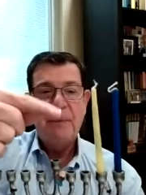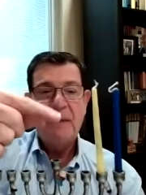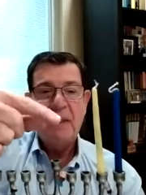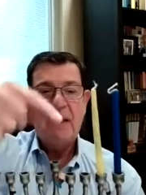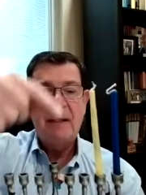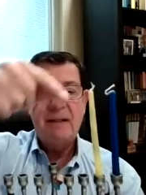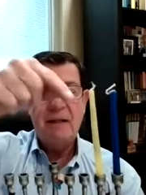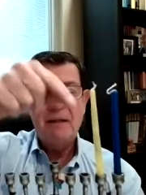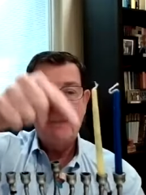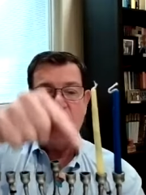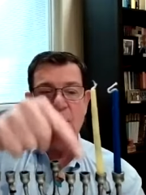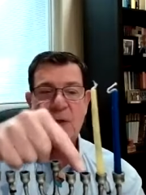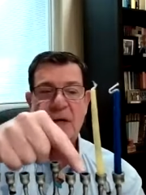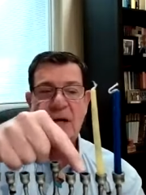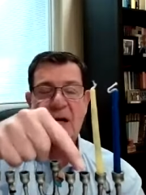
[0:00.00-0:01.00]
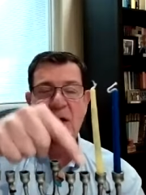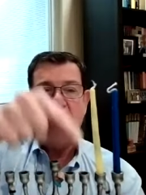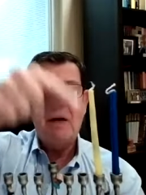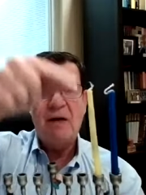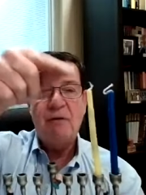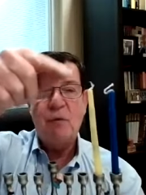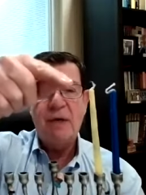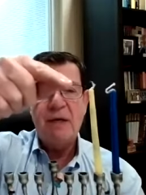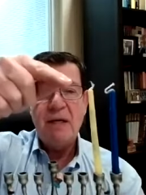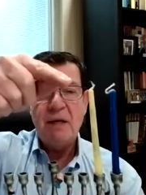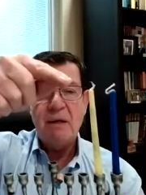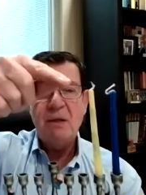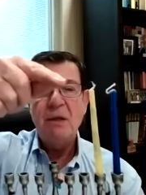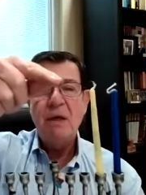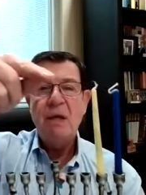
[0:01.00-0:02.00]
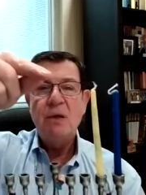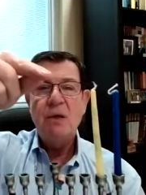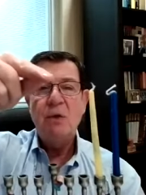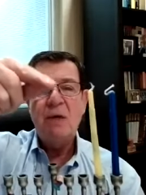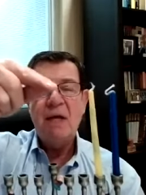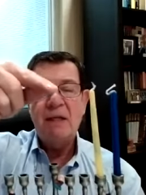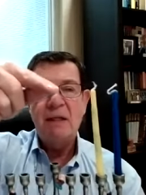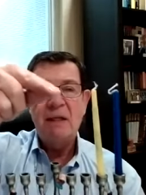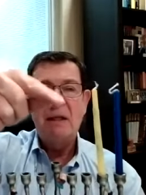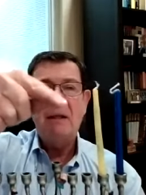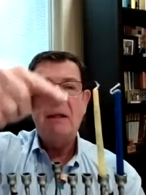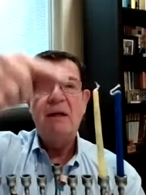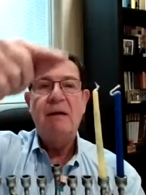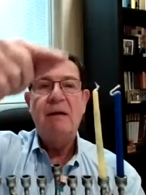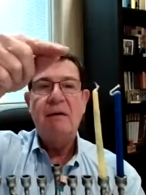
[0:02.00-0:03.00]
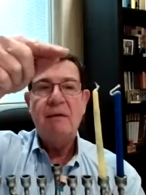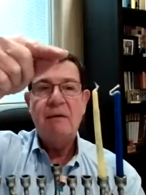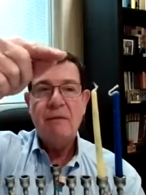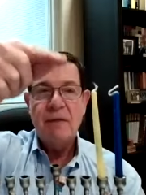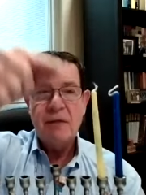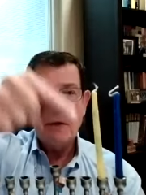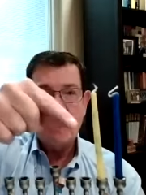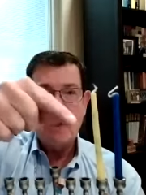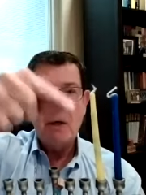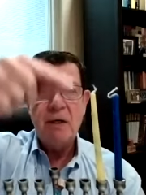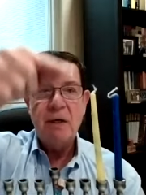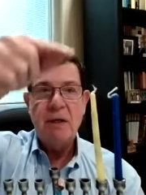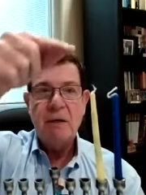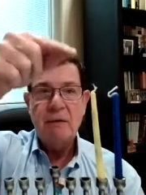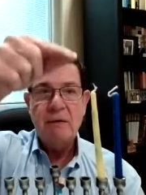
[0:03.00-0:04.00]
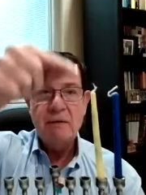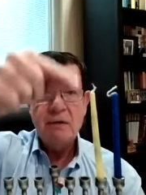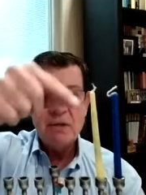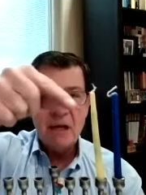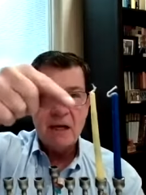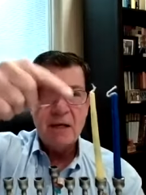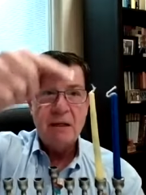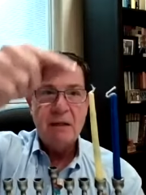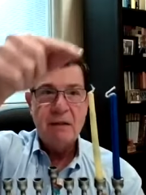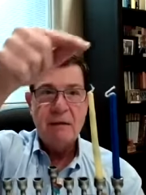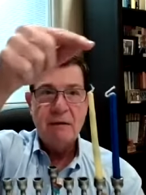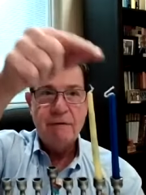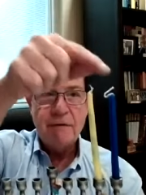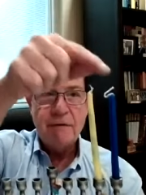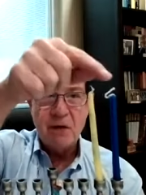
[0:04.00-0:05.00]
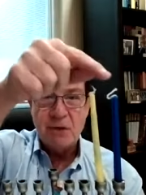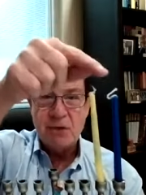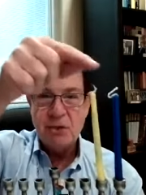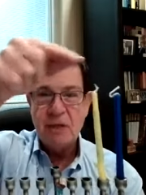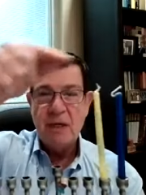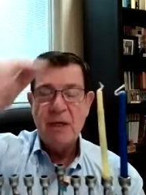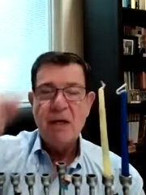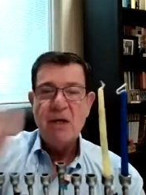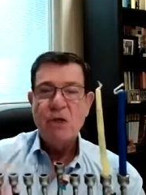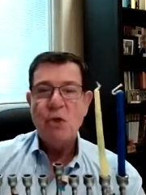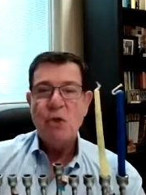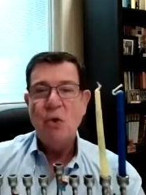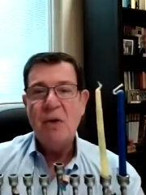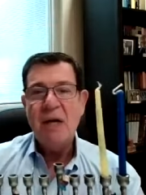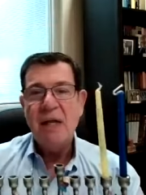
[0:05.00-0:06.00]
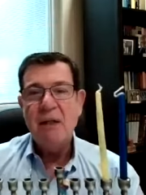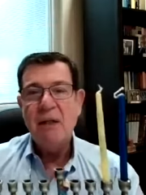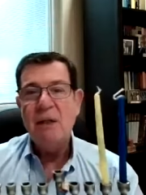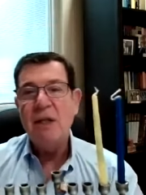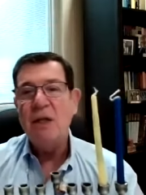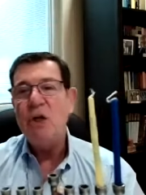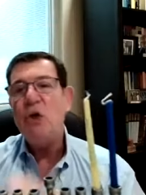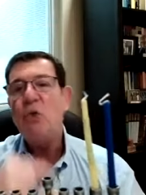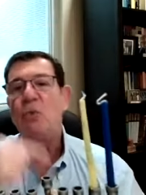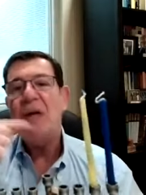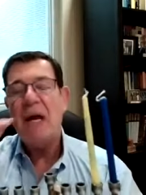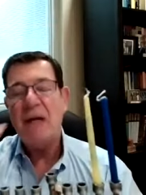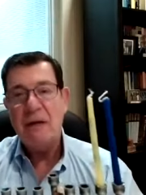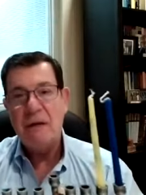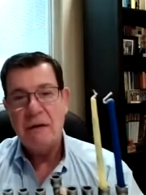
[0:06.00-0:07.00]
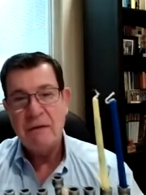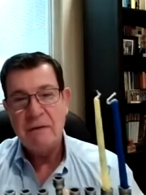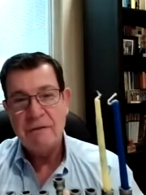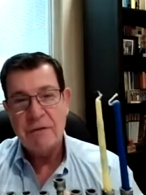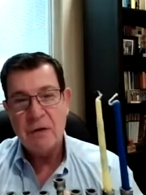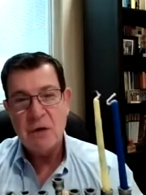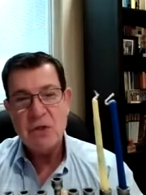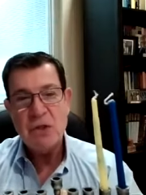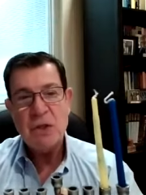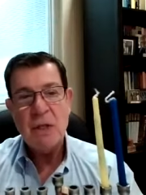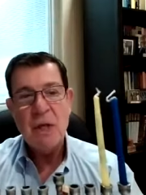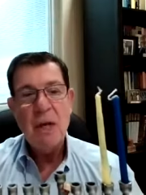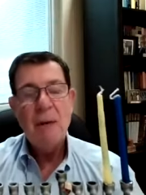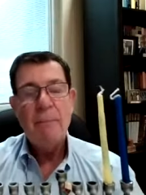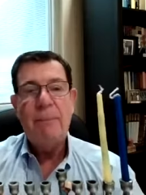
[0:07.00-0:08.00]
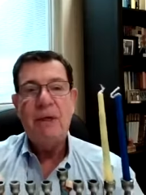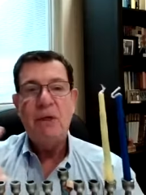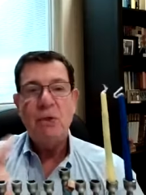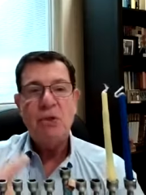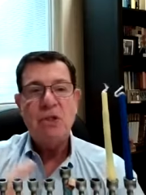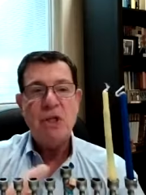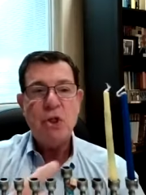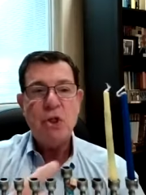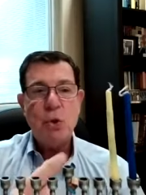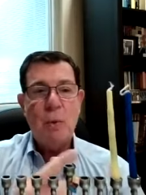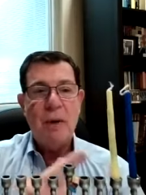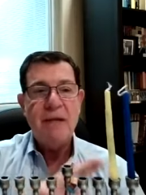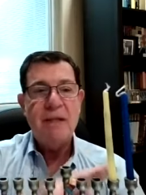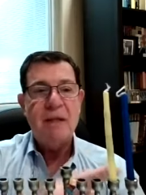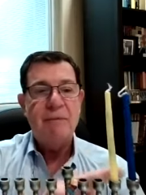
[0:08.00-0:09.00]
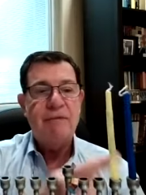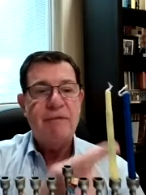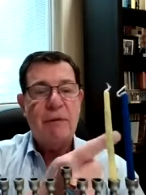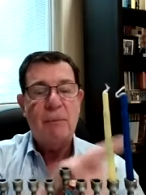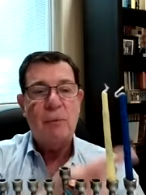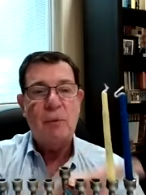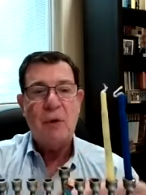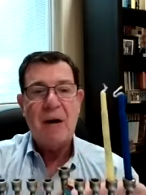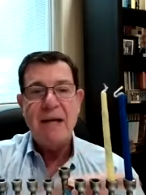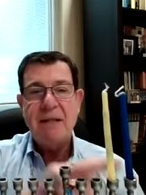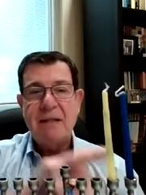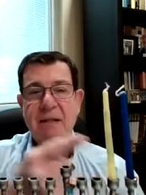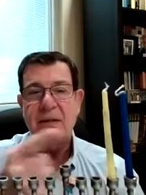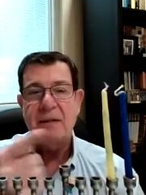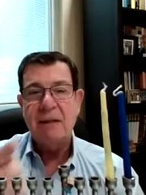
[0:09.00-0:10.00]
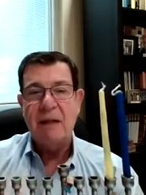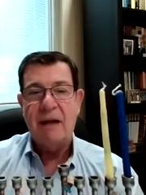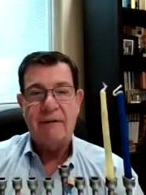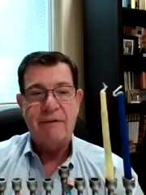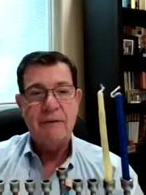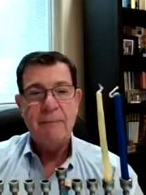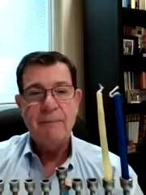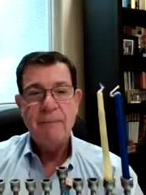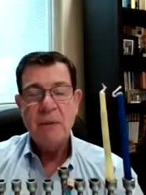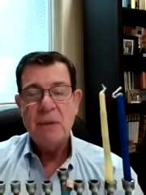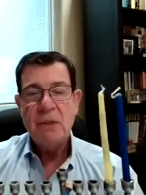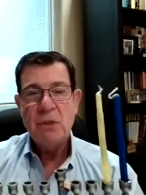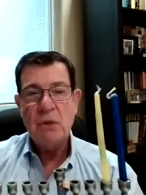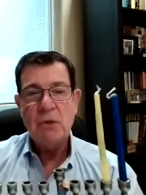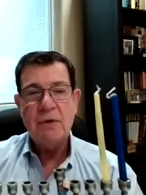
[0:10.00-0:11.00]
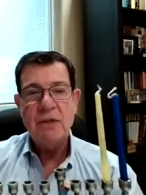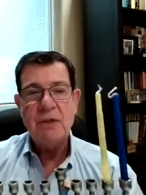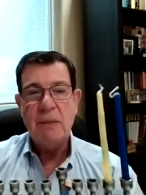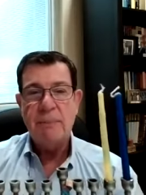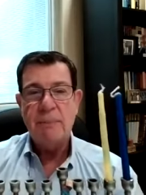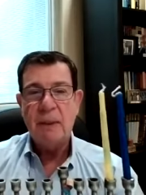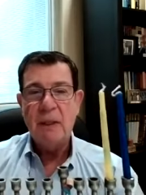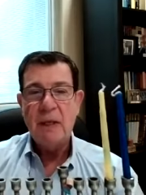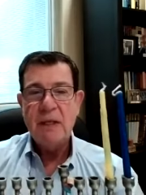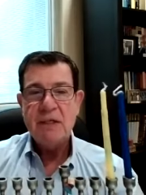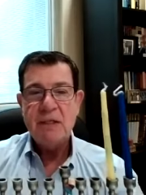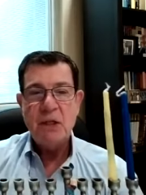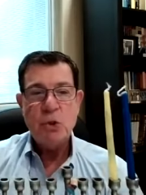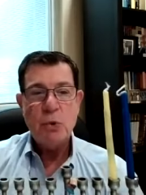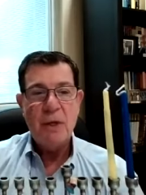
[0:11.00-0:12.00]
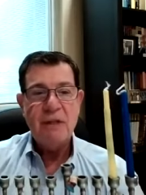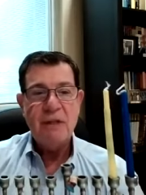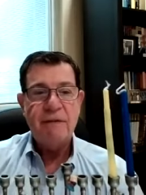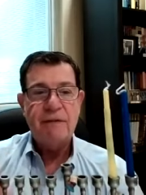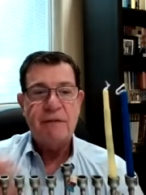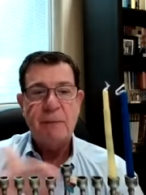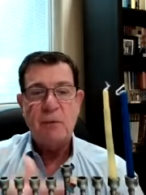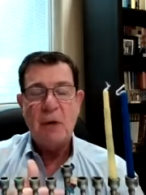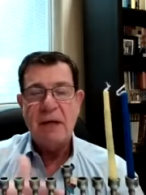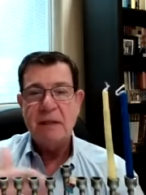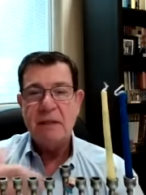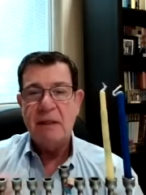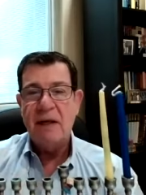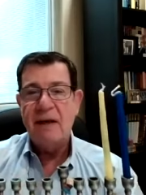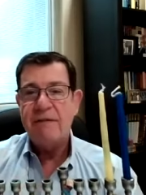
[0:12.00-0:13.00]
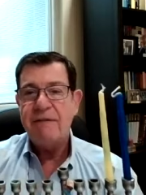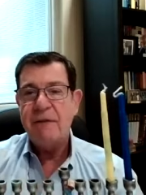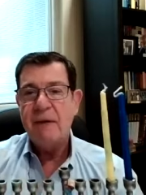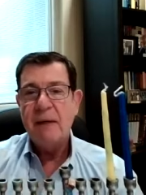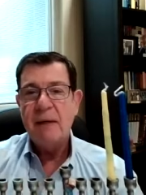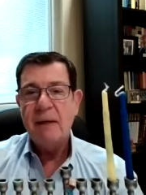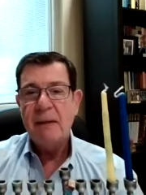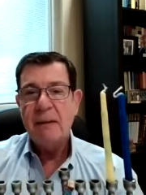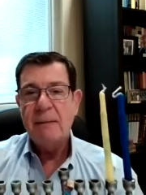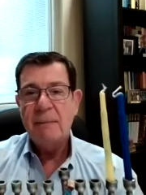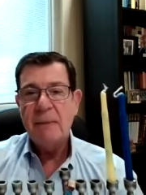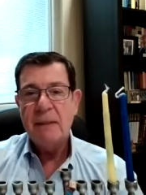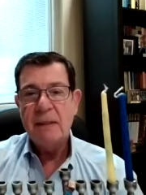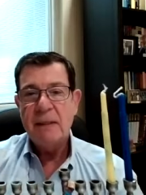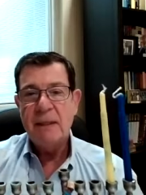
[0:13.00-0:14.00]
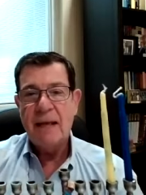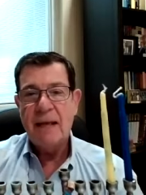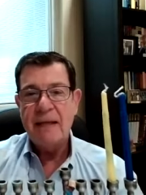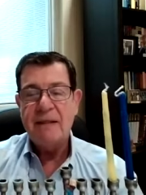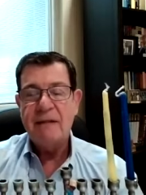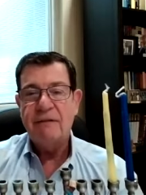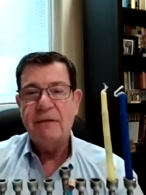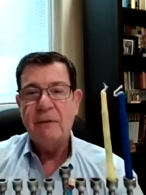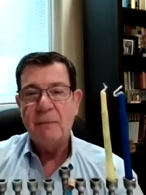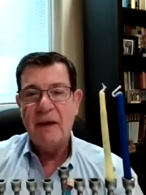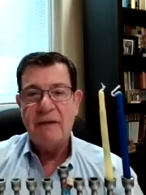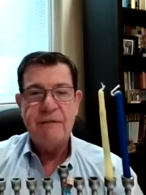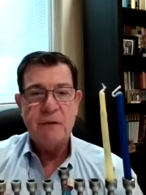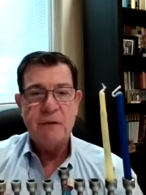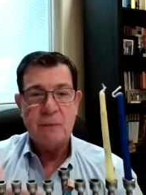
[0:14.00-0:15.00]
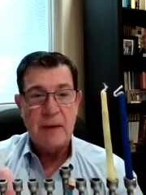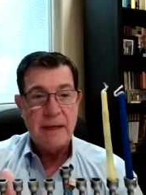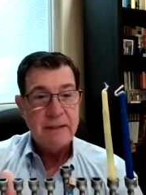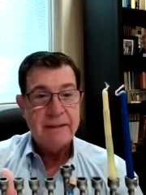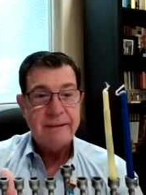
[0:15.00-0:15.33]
And then the third night you have one here, you kindle it third, second, first. So you kindle the new night first, but you situate them from right to left. So it's very simple. Situate them from right to left, light them from left to right,